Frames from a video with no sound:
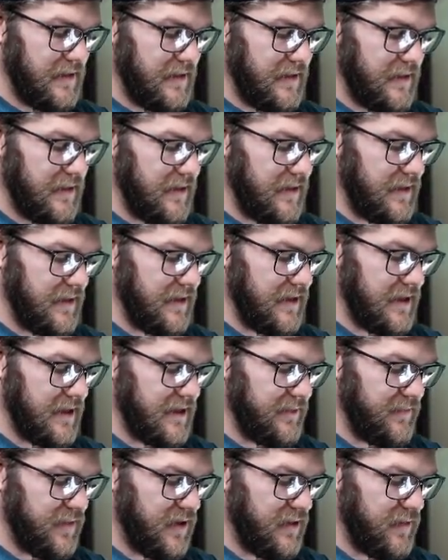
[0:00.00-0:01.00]

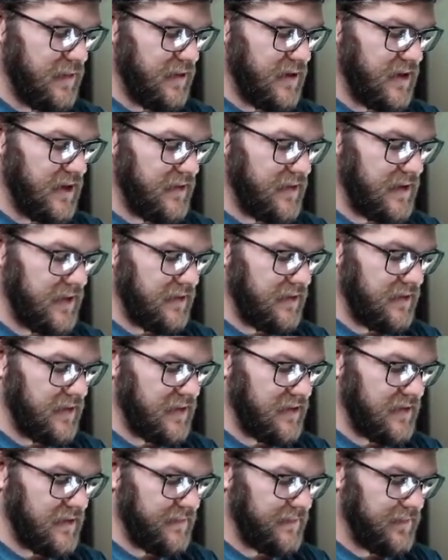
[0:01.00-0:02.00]
Got the promo Gyarados.
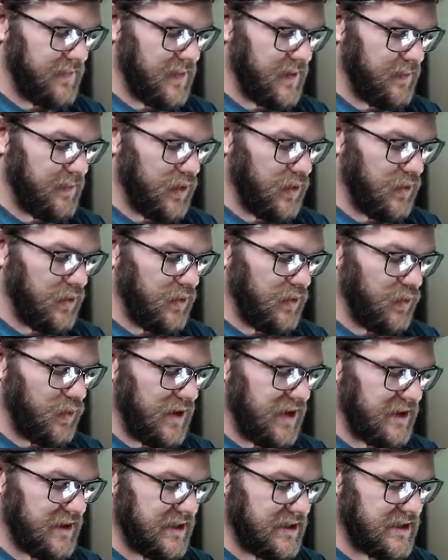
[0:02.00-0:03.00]
Pulled
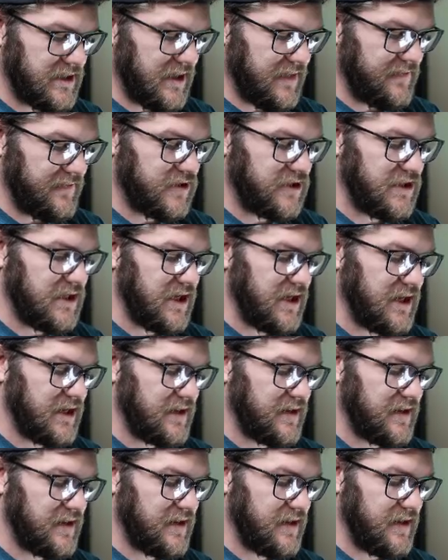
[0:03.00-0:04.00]
Wigglytuff
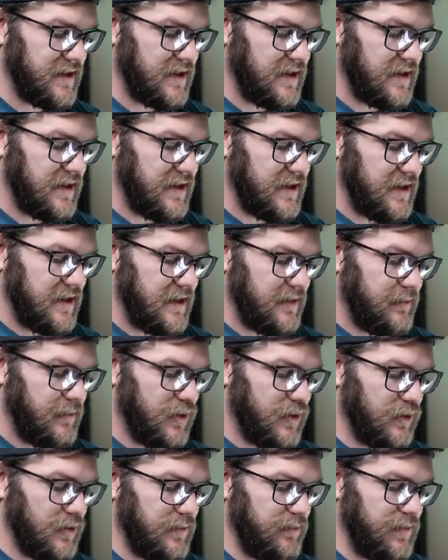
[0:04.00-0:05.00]
GX.
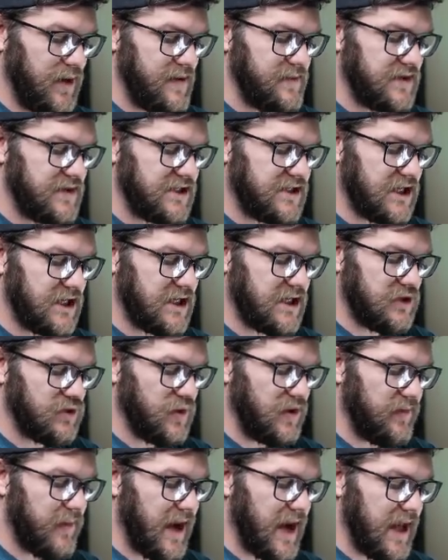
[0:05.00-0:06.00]
Pulled Baby Shiny
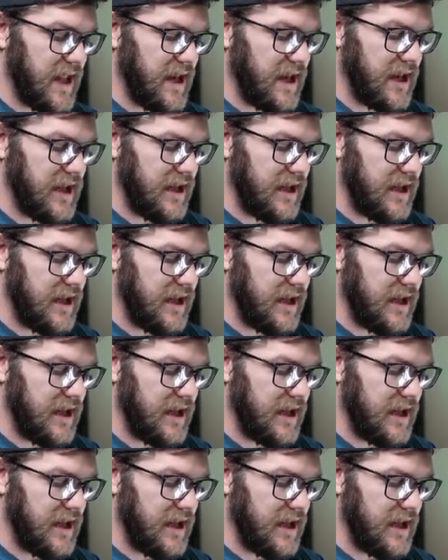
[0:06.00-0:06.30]
Noibat.